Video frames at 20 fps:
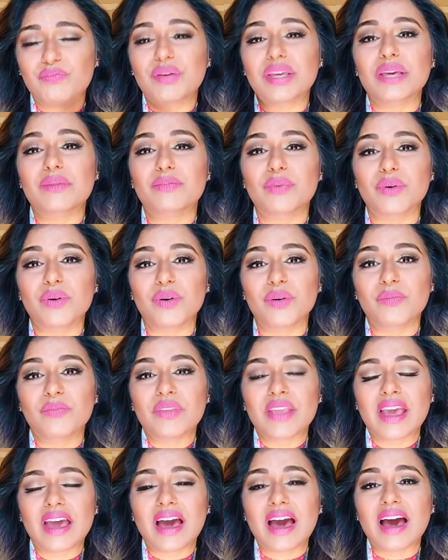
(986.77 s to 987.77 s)
people
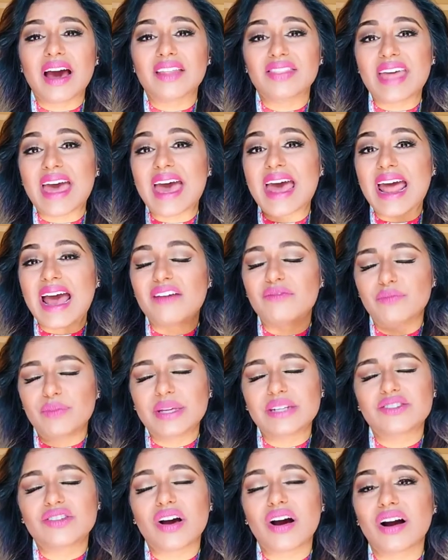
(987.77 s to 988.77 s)
that have
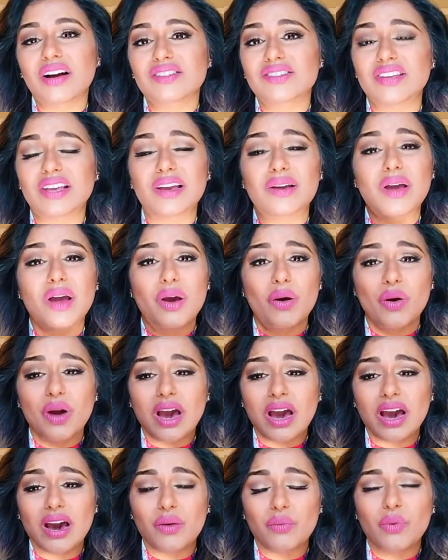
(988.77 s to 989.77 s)
been toxic,
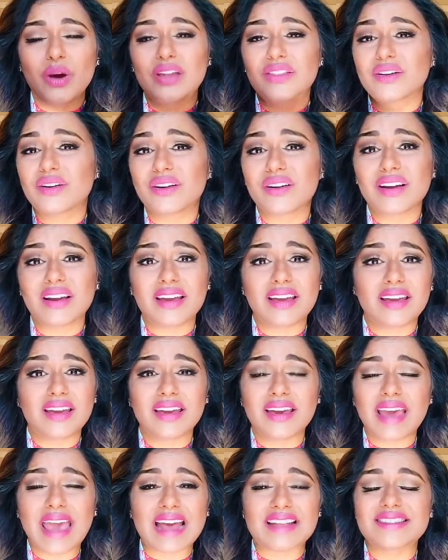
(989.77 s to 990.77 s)
uh, whether
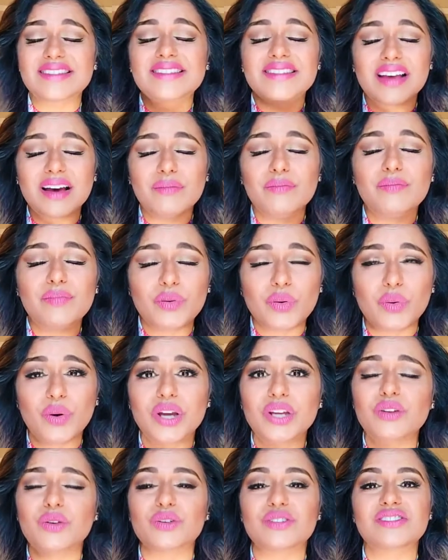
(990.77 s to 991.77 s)
at some
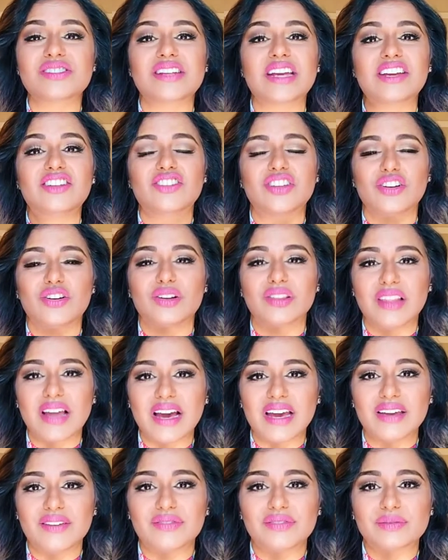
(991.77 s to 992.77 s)
point or stage in our
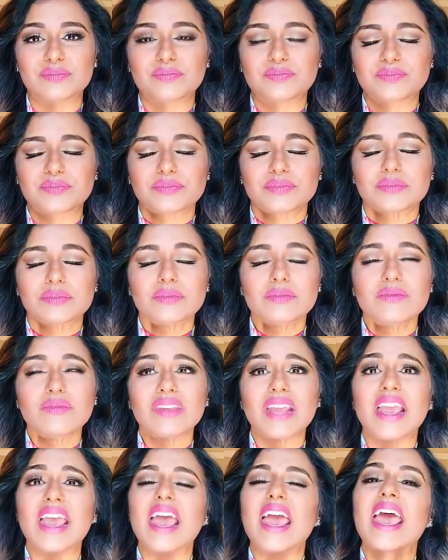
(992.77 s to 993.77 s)
life.
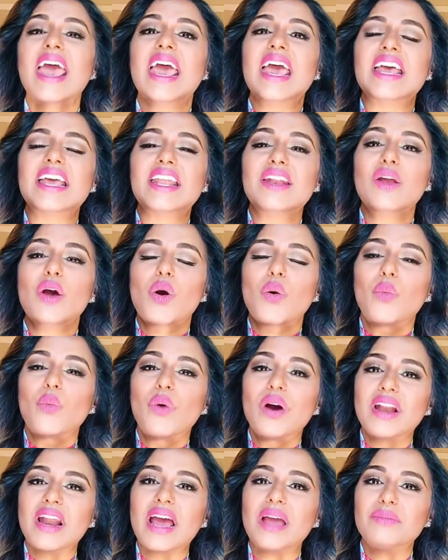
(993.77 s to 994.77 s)
And
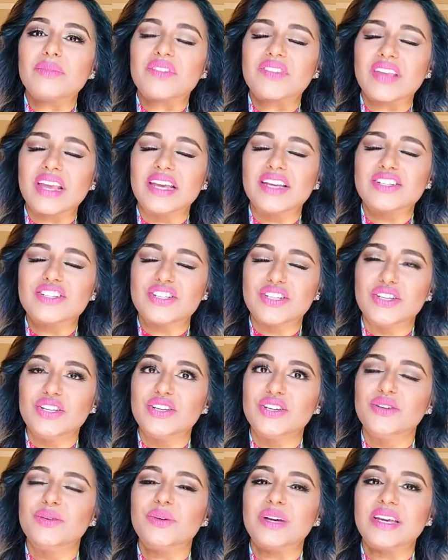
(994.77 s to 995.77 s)
what I'm saying to
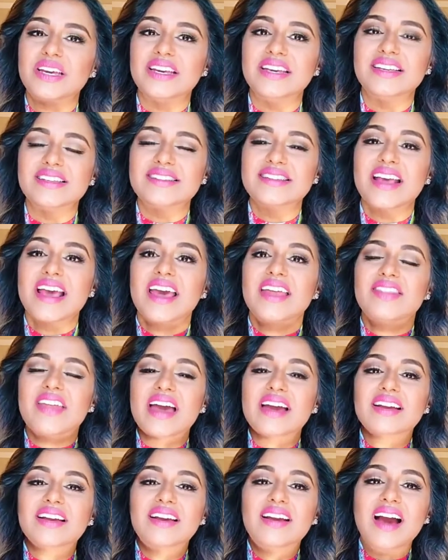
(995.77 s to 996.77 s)
you is
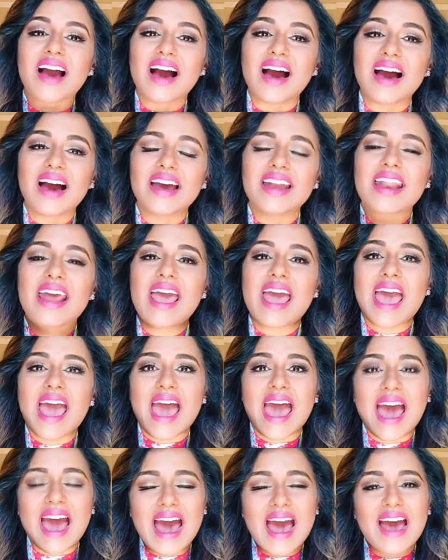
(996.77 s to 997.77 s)
that God
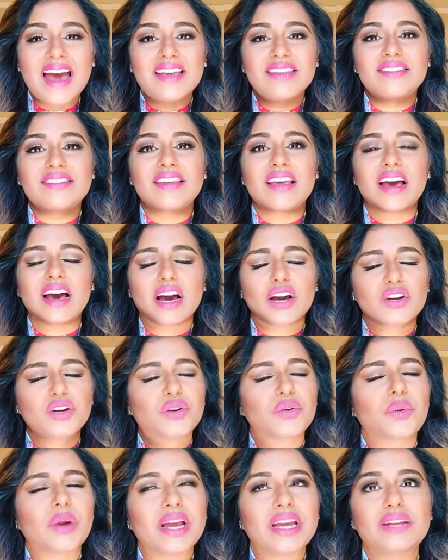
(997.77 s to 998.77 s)
has a
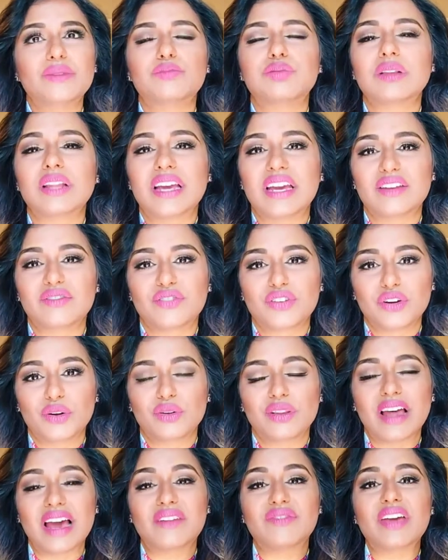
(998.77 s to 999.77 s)
great plan for
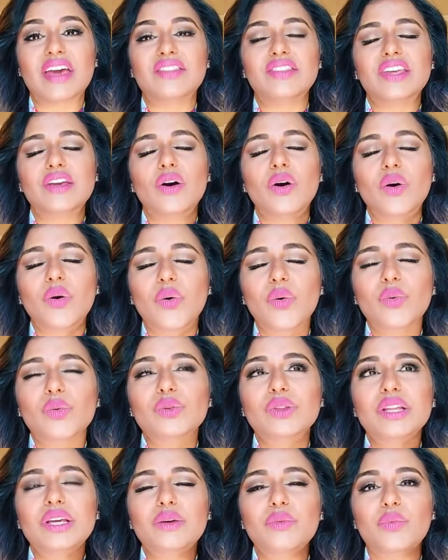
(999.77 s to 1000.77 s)
your life. And the
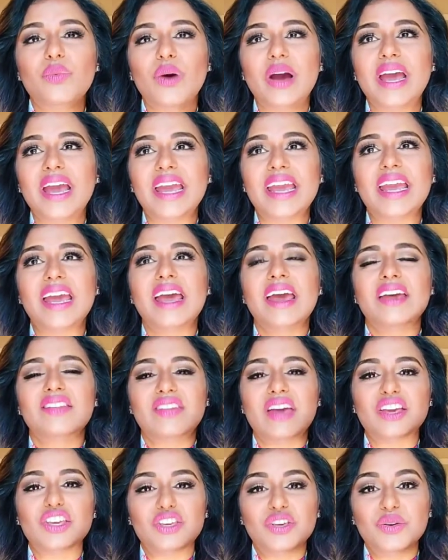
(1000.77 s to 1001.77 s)
only way
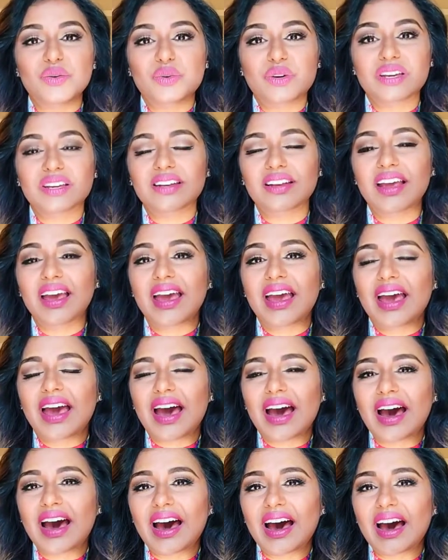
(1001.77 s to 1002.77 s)
that you can
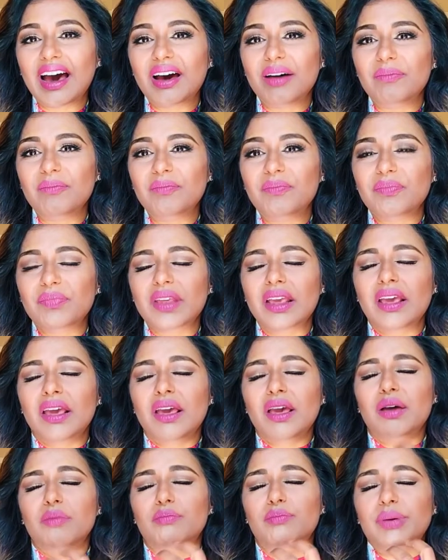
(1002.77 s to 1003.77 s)
um,
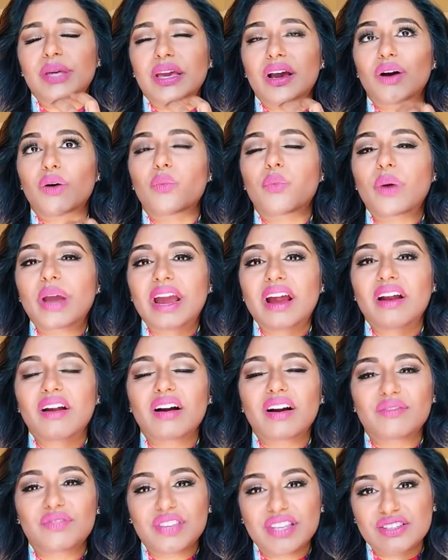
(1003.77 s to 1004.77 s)
be aware
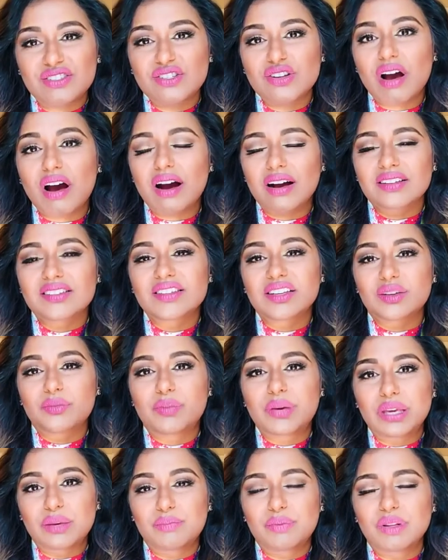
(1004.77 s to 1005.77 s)
of these
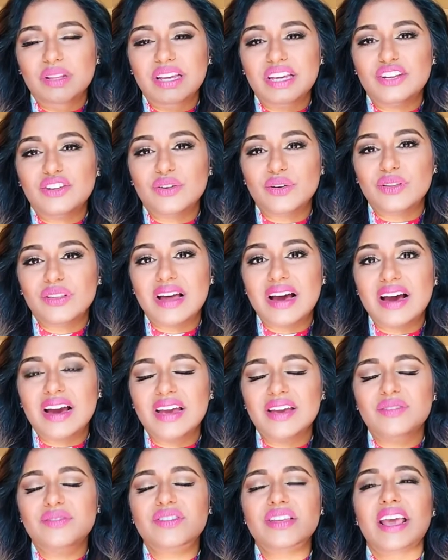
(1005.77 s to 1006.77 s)
toxic people in your
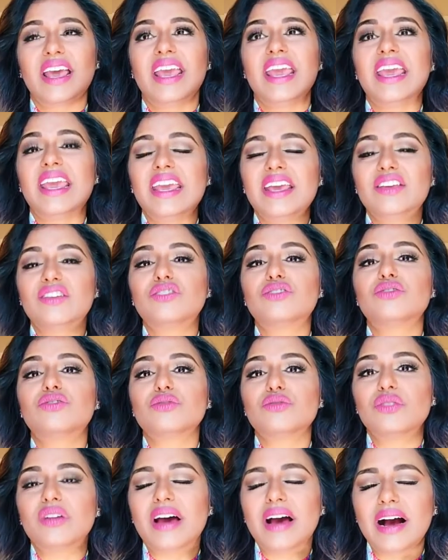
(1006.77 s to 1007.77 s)
lives is
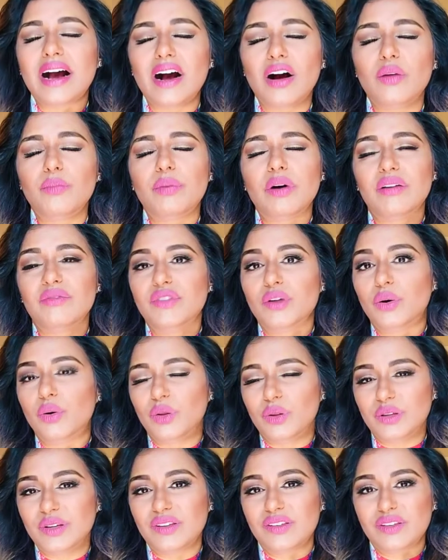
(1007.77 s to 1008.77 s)
through the help of the
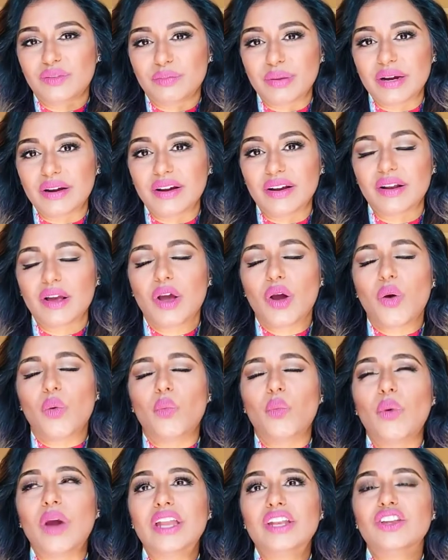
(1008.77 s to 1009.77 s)
Holy Spirit.
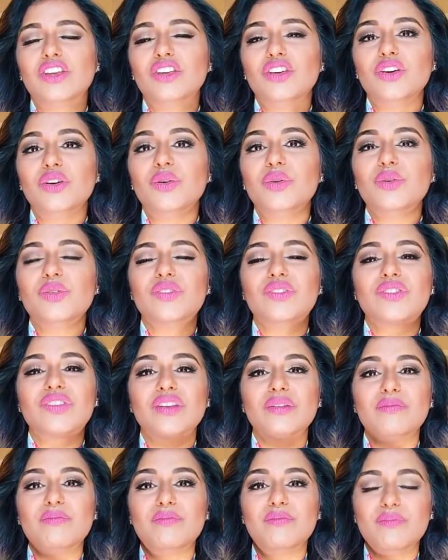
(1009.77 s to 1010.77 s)
When you
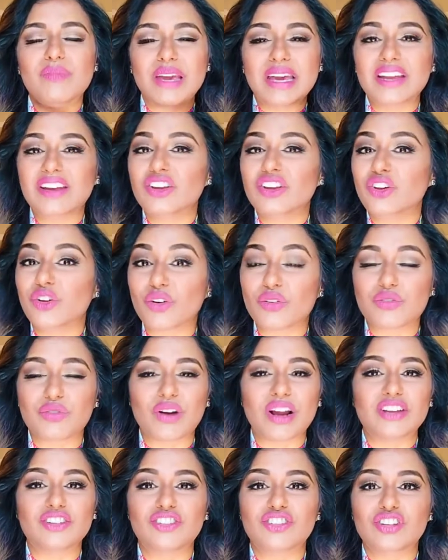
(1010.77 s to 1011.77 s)
submit your
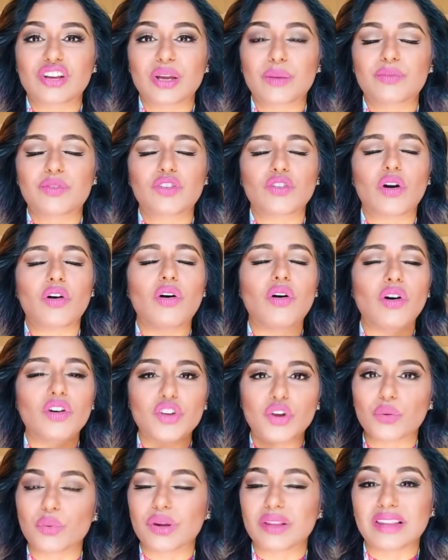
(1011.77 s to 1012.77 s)
friendships,
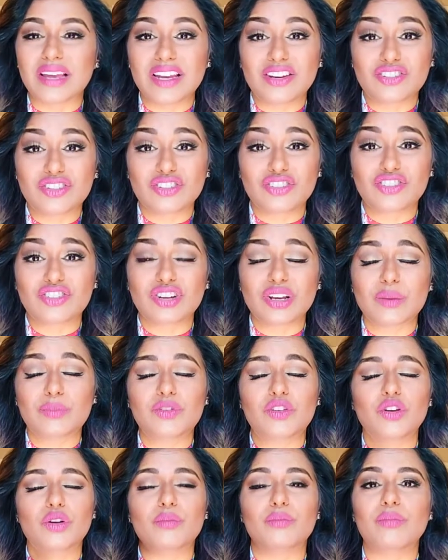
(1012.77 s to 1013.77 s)
your
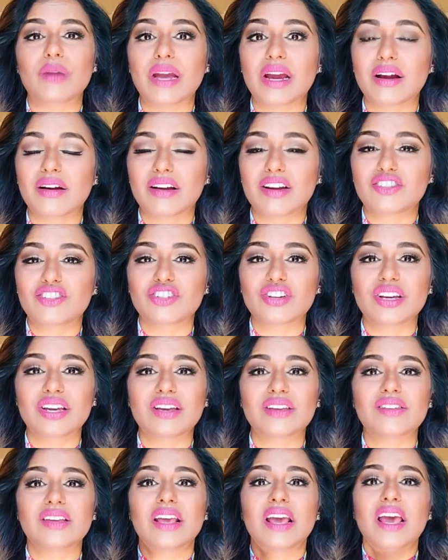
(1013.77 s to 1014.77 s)
relationships, your
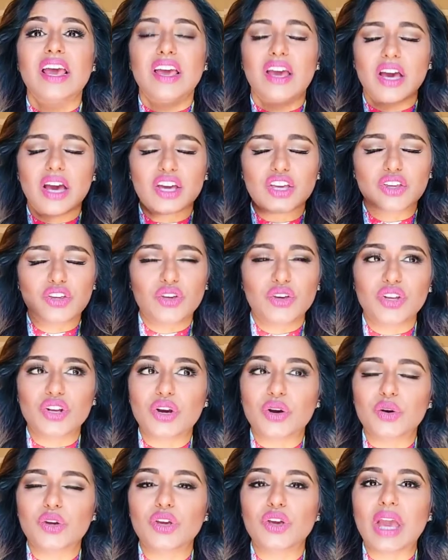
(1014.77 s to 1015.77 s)
marriages, you
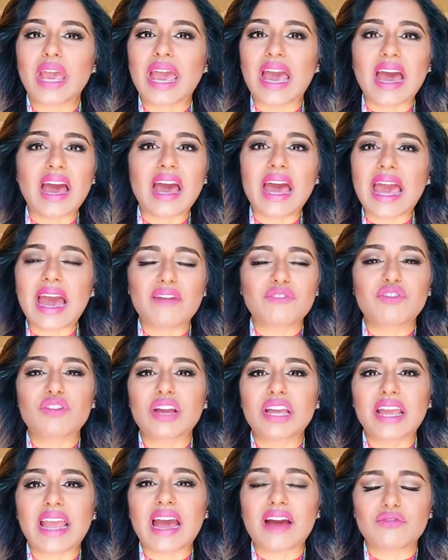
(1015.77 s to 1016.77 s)
know,
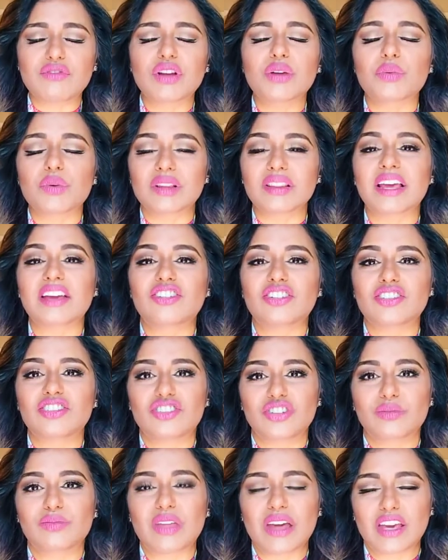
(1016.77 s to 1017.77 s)
every every
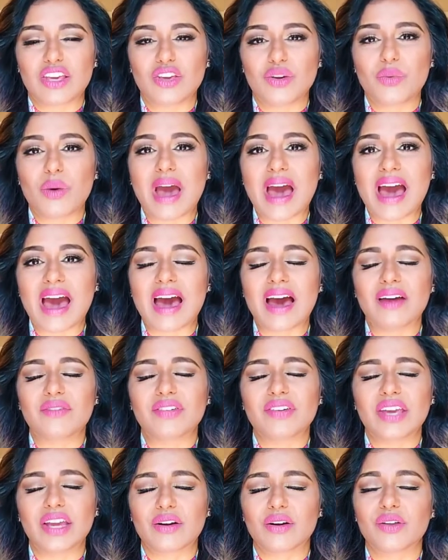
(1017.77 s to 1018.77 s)
relationship that you
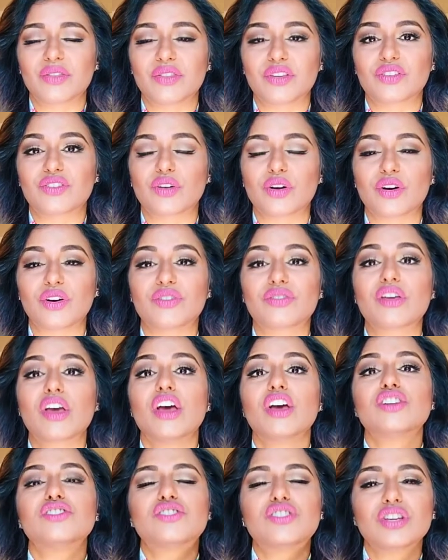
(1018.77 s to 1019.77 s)
have here on this earth
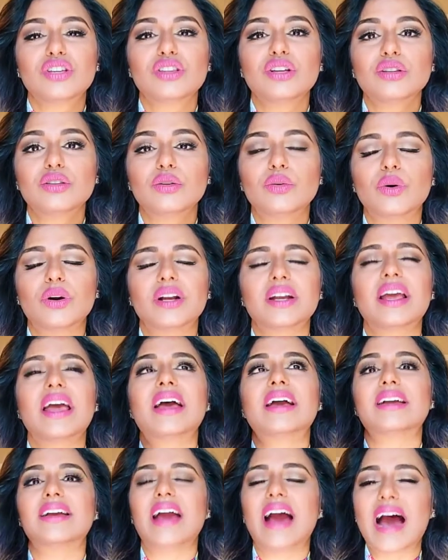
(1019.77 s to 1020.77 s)
to the Lord,
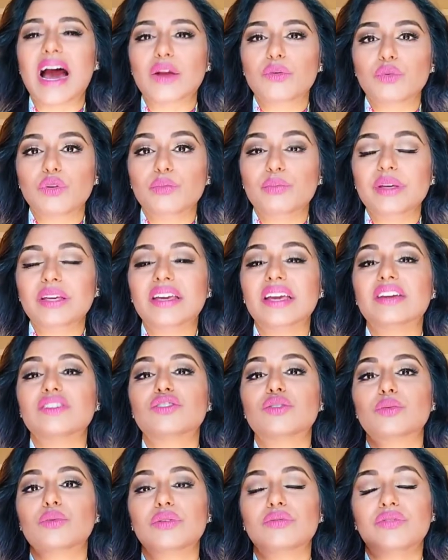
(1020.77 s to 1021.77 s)
God will begin
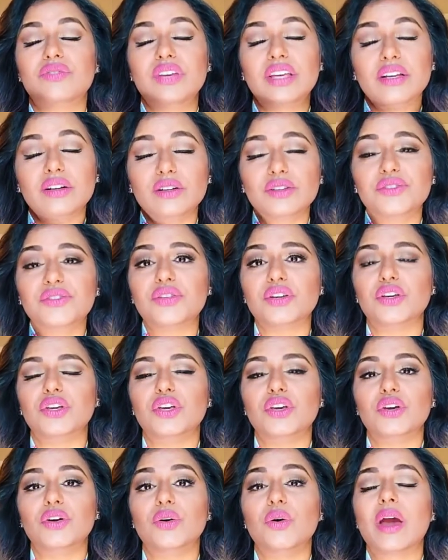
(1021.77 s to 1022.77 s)
to reveal to
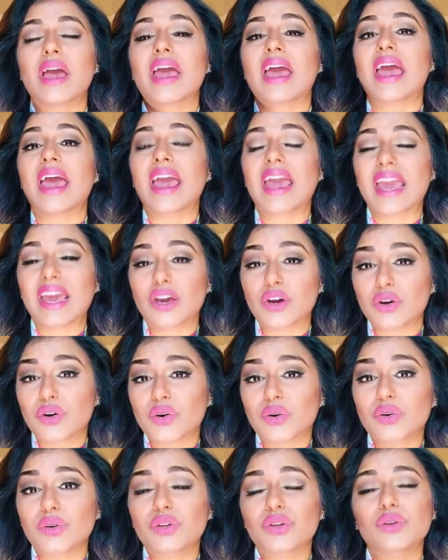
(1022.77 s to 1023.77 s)
you, hey, who